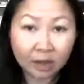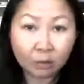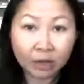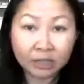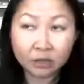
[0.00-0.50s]

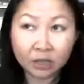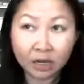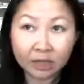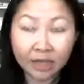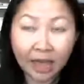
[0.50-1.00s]
I wanted to
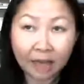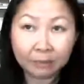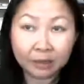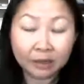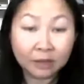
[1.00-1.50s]
cut the
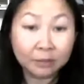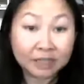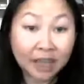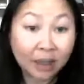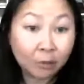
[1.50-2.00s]
habit
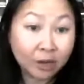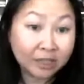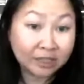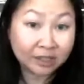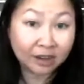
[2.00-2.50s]
because I
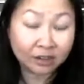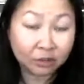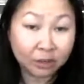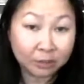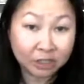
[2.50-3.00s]
wanted to
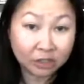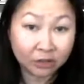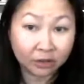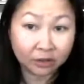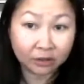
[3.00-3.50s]
cut cream and
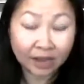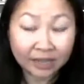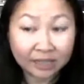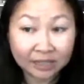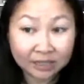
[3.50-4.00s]
sugar.
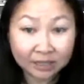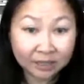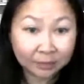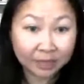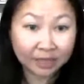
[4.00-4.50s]
I needed to
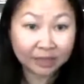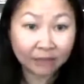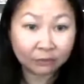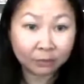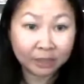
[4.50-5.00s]
eliminate
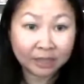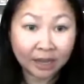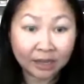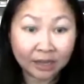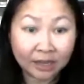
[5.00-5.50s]
that from my
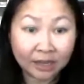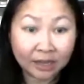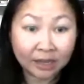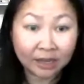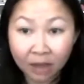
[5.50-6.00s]
diet
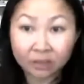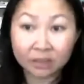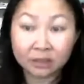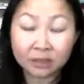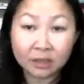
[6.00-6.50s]
because my
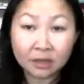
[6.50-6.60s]
health is